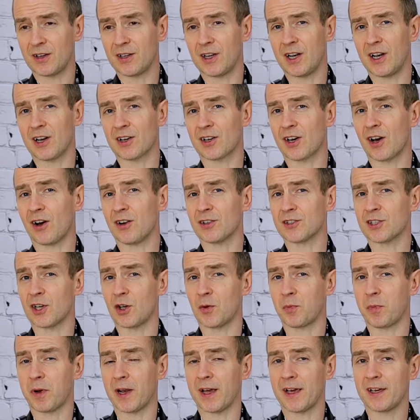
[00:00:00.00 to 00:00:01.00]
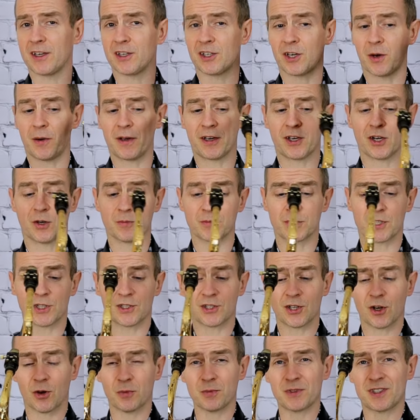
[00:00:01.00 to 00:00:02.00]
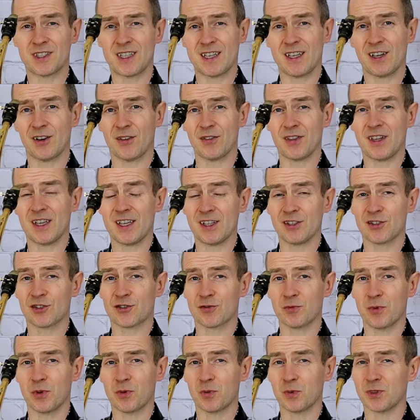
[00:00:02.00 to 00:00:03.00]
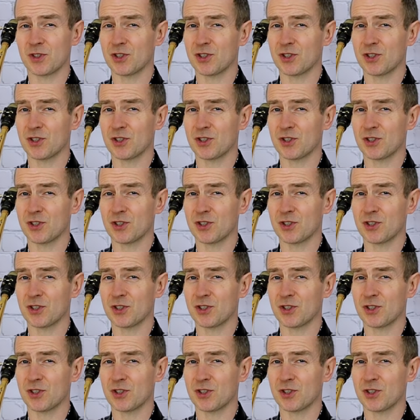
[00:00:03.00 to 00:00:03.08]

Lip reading: legato playing going up to top D on the instrument,